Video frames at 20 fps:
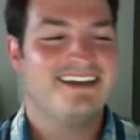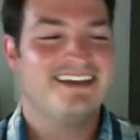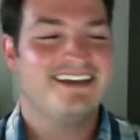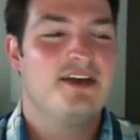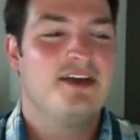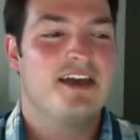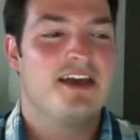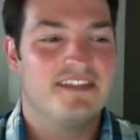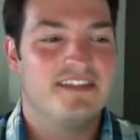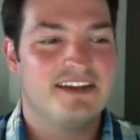
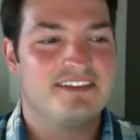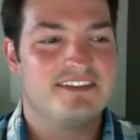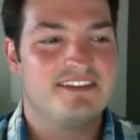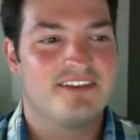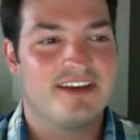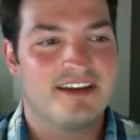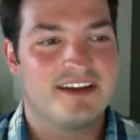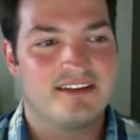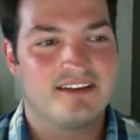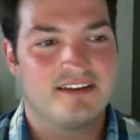and then it's
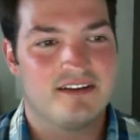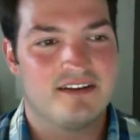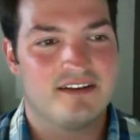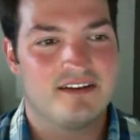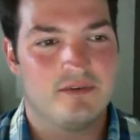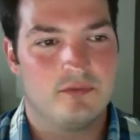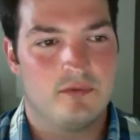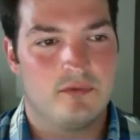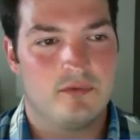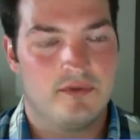like
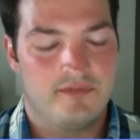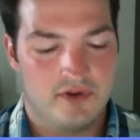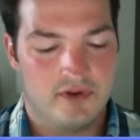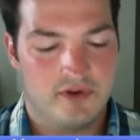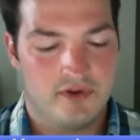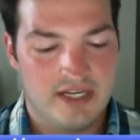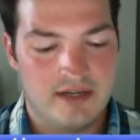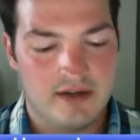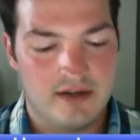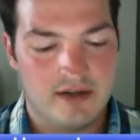if you're
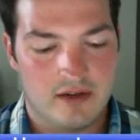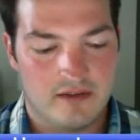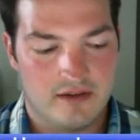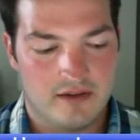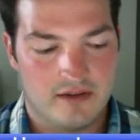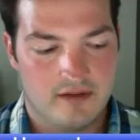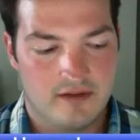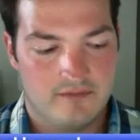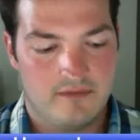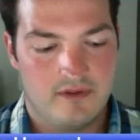eating all
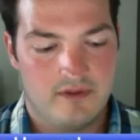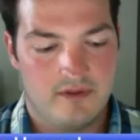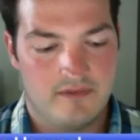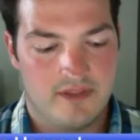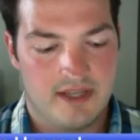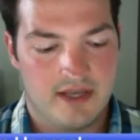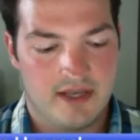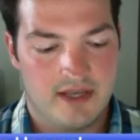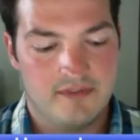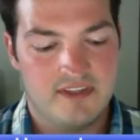the
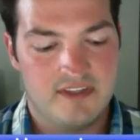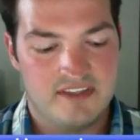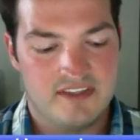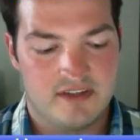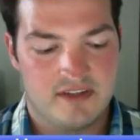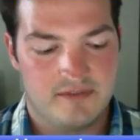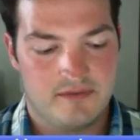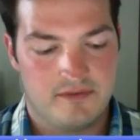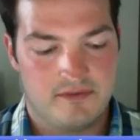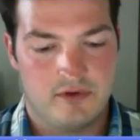the healthy
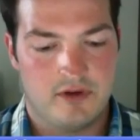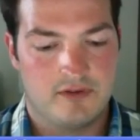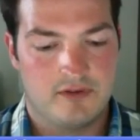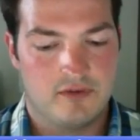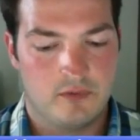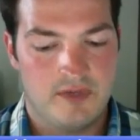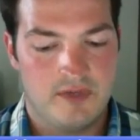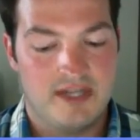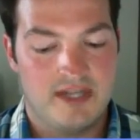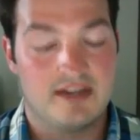stuff
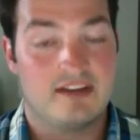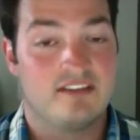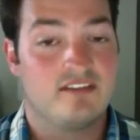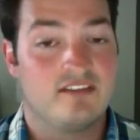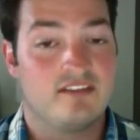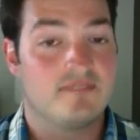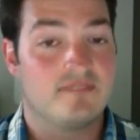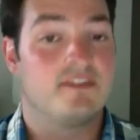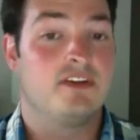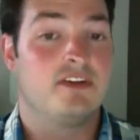throughout the weekend, it's
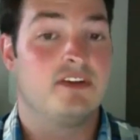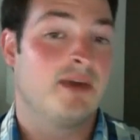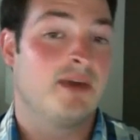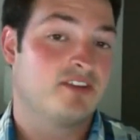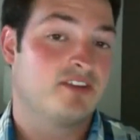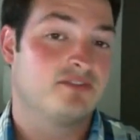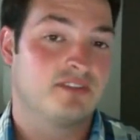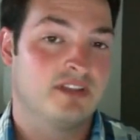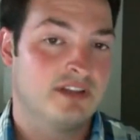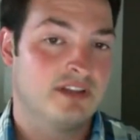stuff that you
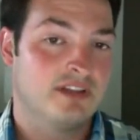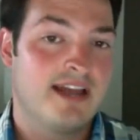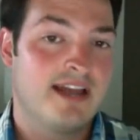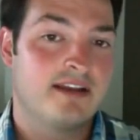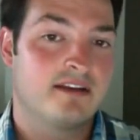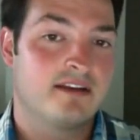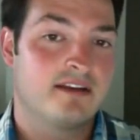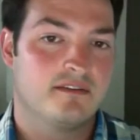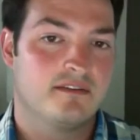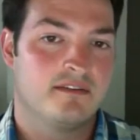actually
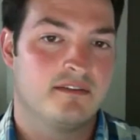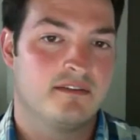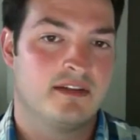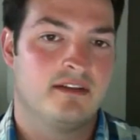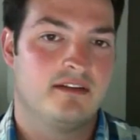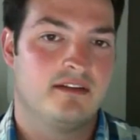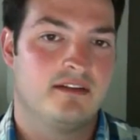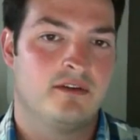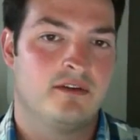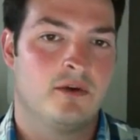like. then
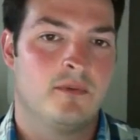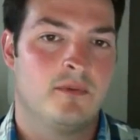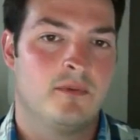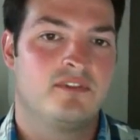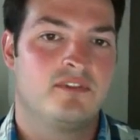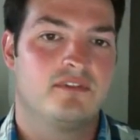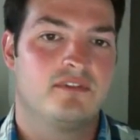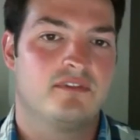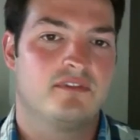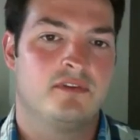it, you're
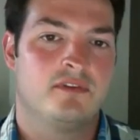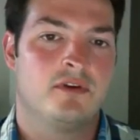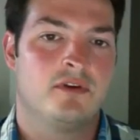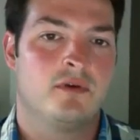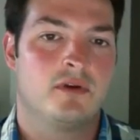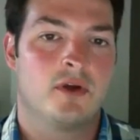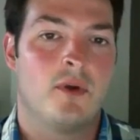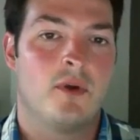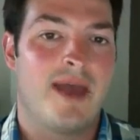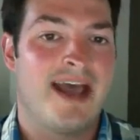almost you
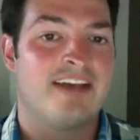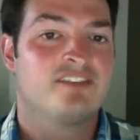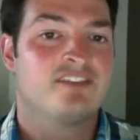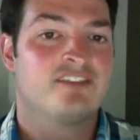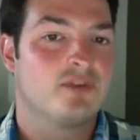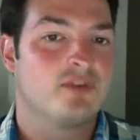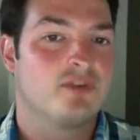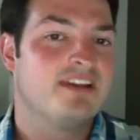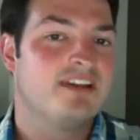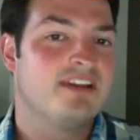don't go as
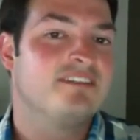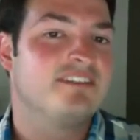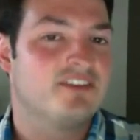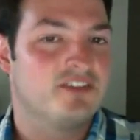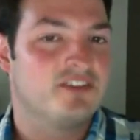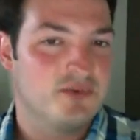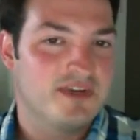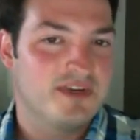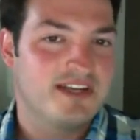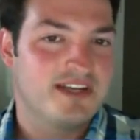crazy
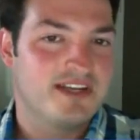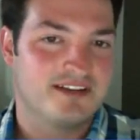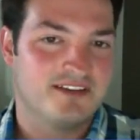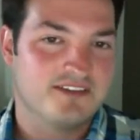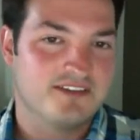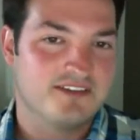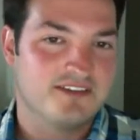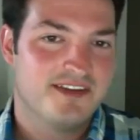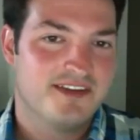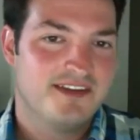on the
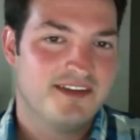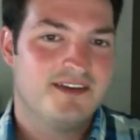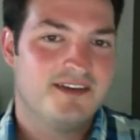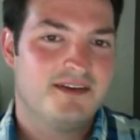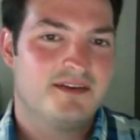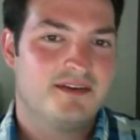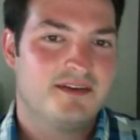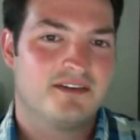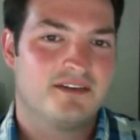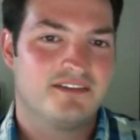weekends
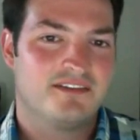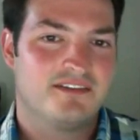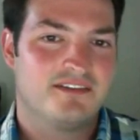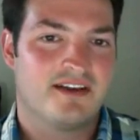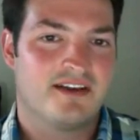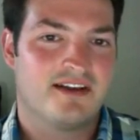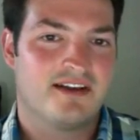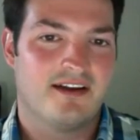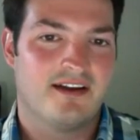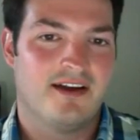because it's
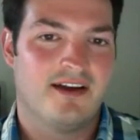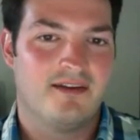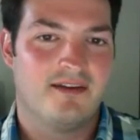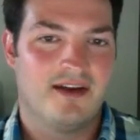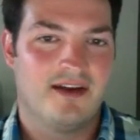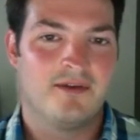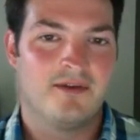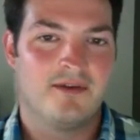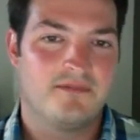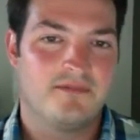like right.
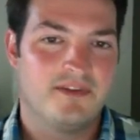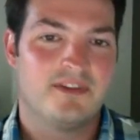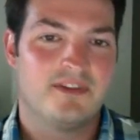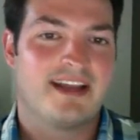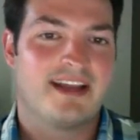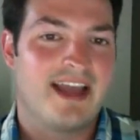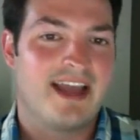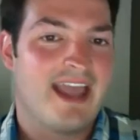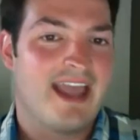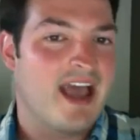I, I don't feel
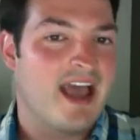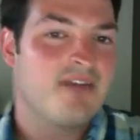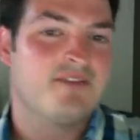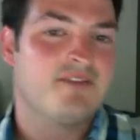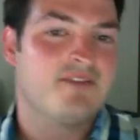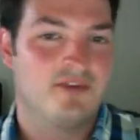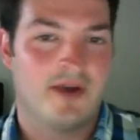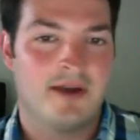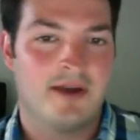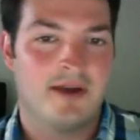like I have
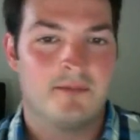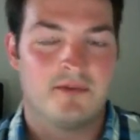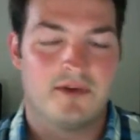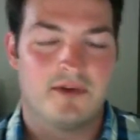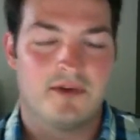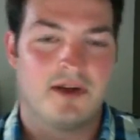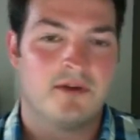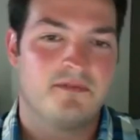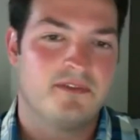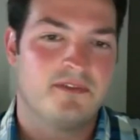to. I don't
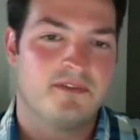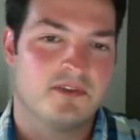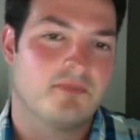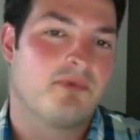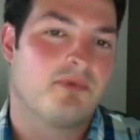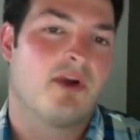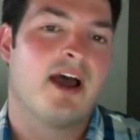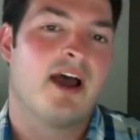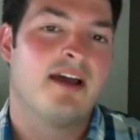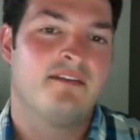I don't feel
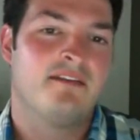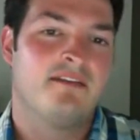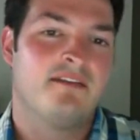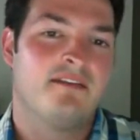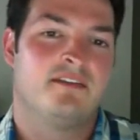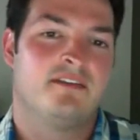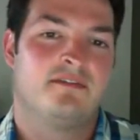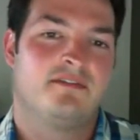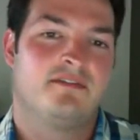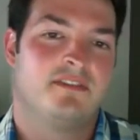deprived
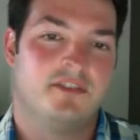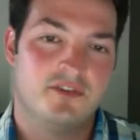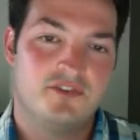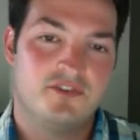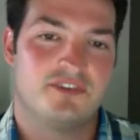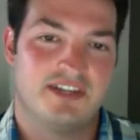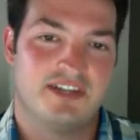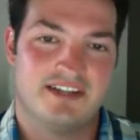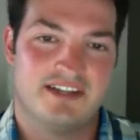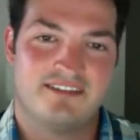of the
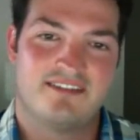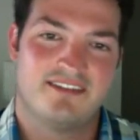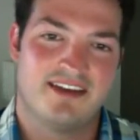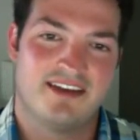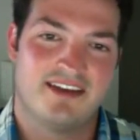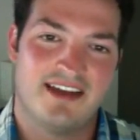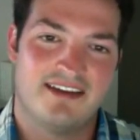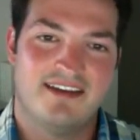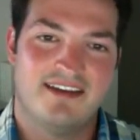nutrients that